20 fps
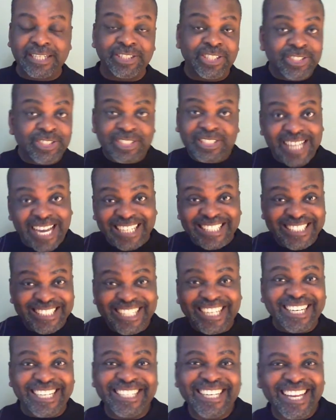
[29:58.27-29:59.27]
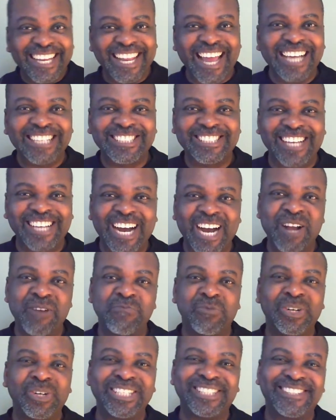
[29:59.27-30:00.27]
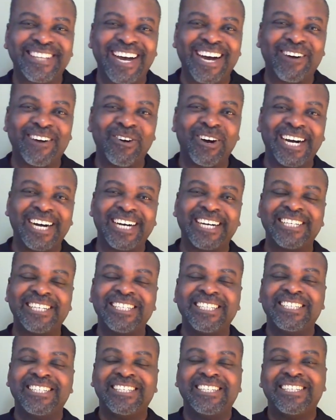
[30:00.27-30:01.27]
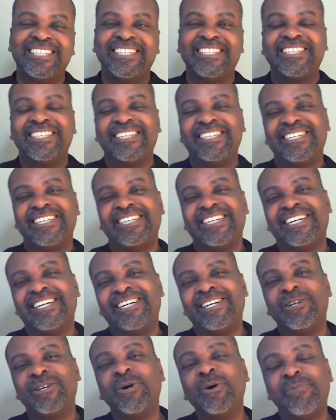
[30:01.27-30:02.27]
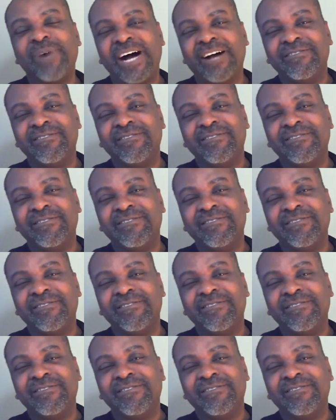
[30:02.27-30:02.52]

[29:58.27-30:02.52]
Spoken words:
just as I did last time with our Hope